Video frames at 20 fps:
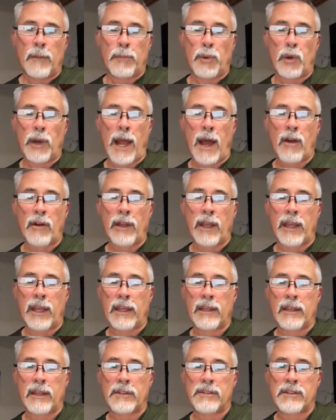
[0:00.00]
put out
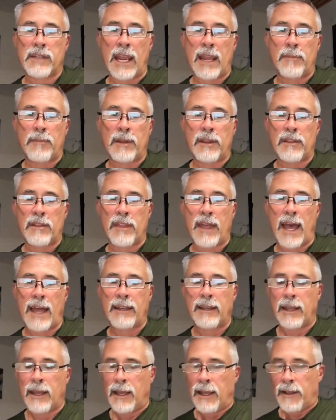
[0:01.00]
a statement
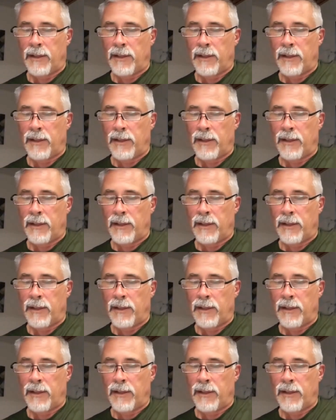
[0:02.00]
that